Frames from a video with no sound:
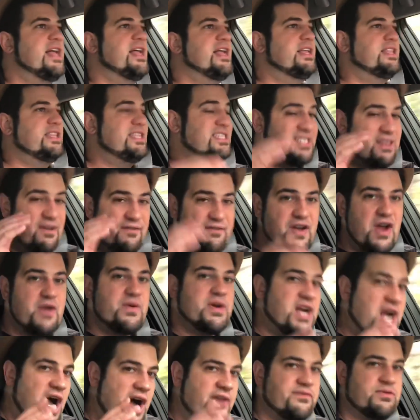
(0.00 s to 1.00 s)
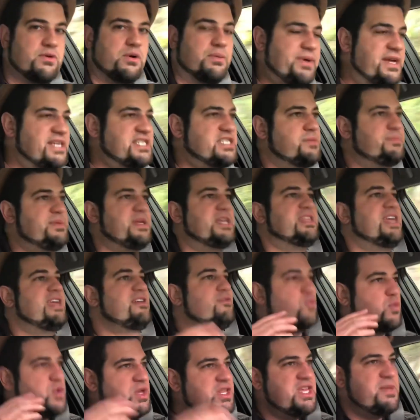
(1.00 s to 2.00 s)
This is a very comfortable place to be. They've
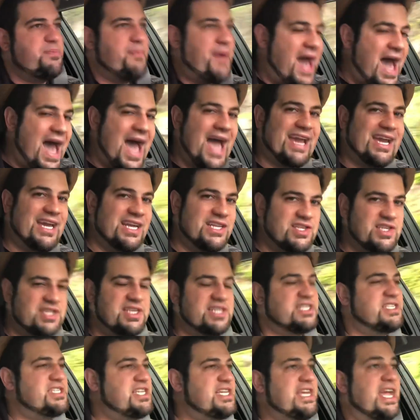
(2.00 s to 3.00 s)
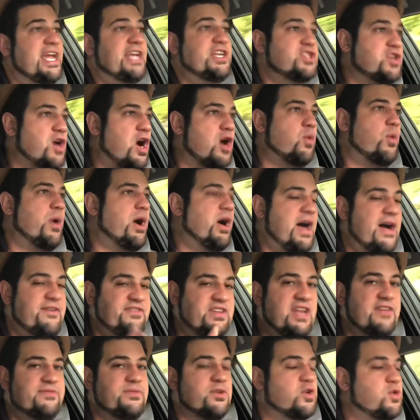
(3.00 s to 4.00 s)
really packaged this CHR well. I have to
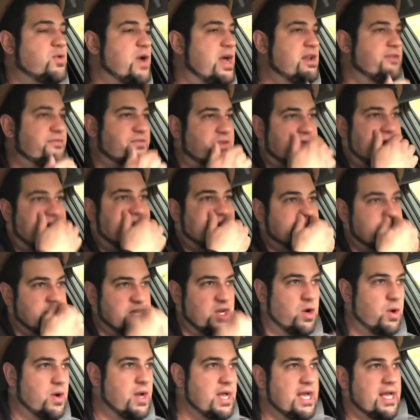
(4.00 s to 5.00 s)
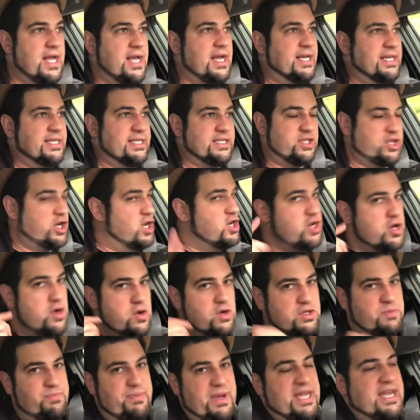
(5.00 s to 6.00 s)
give them credit for that. So good
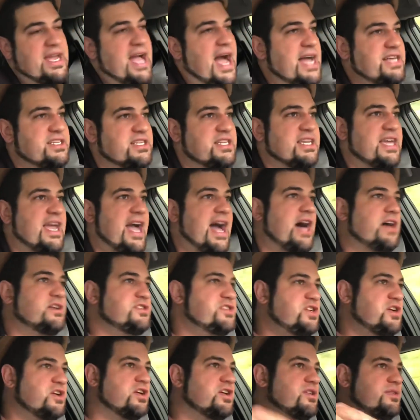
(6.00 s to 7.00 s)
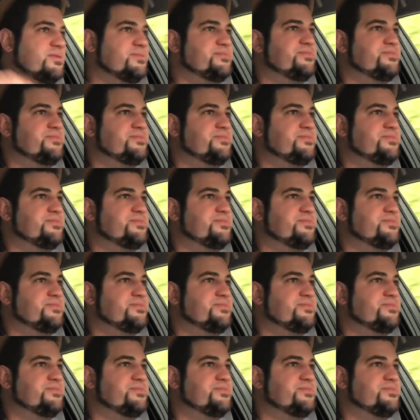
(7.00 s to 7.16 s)
news, big guys and gals. You